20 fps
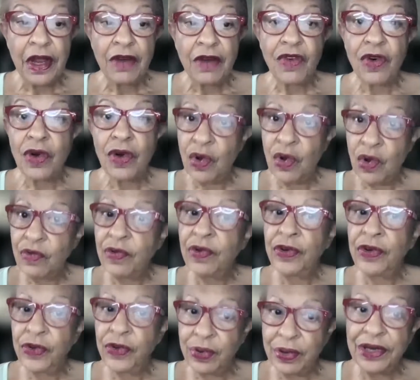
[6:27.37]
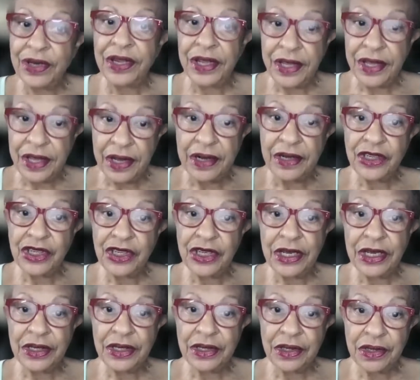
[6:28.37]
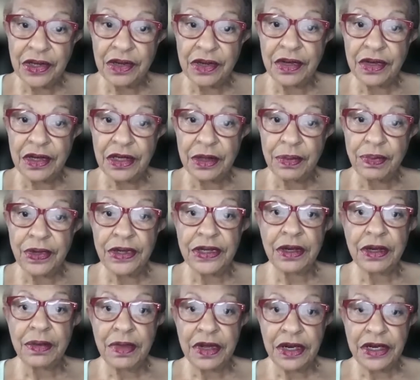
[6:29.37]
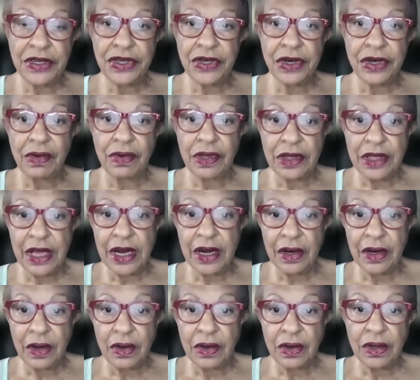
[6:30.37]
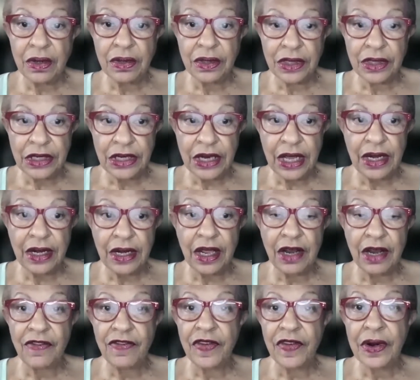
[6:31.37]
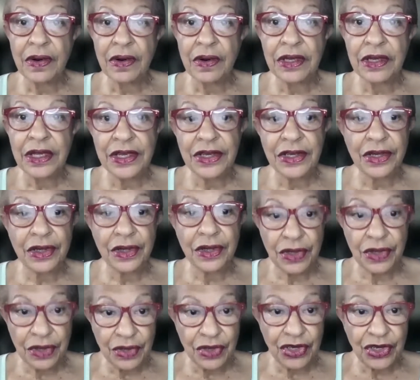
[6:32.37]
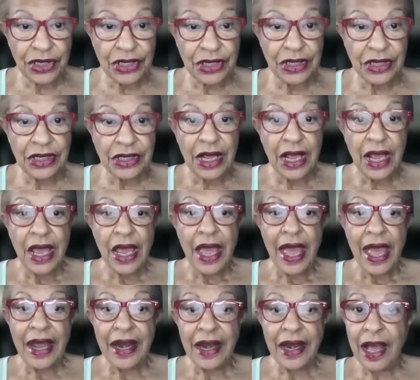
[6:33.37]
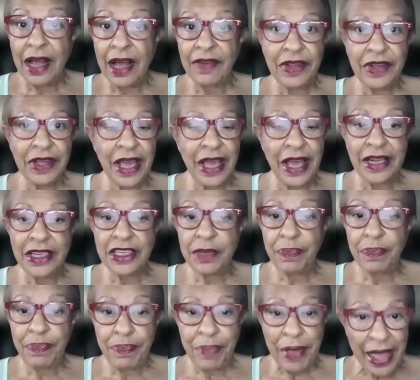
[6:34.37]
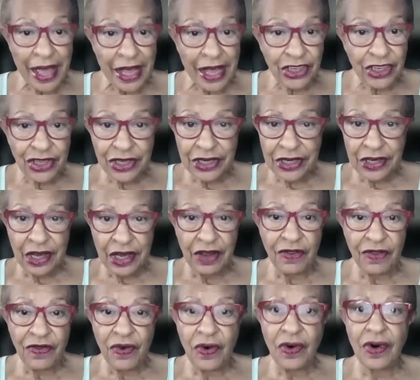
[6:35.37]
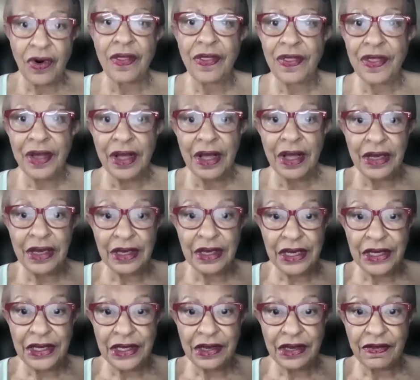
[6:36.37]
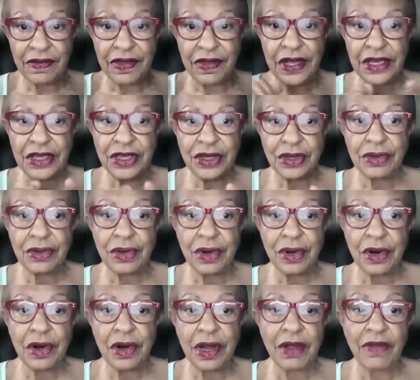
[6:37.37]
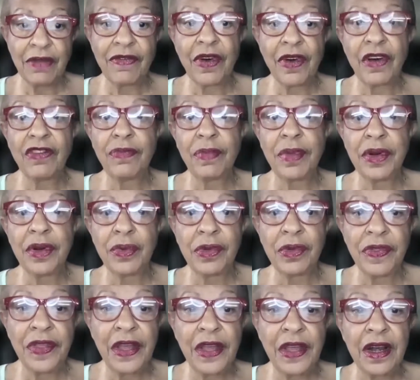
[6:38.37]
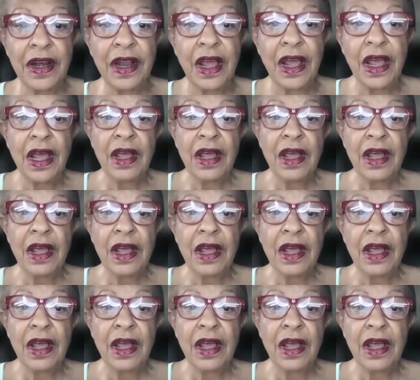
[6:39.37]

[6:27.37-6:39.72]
For over 20 years, she has served as a prison minister within local, state, and federal institutions and advocates passionately for the least of these through her involvement within